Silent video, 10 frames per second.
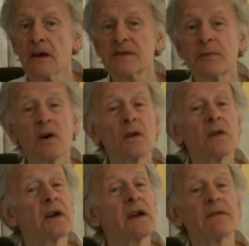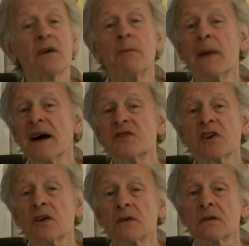Because we're not looking for a
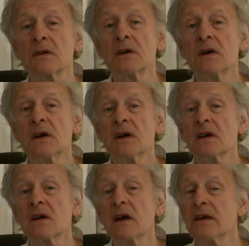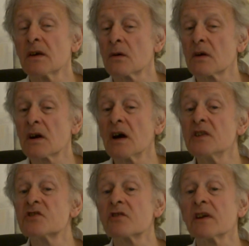magical, you know,
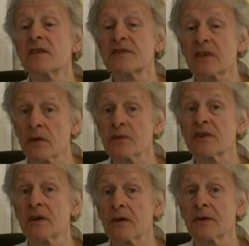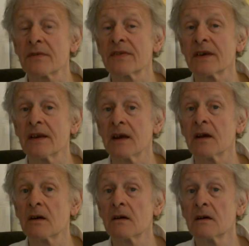conjuring the solution out of thin
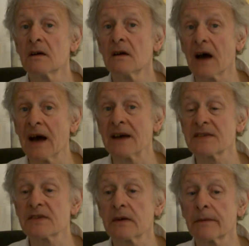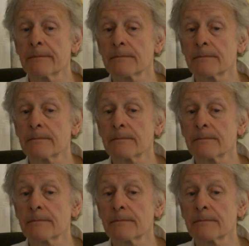air answer.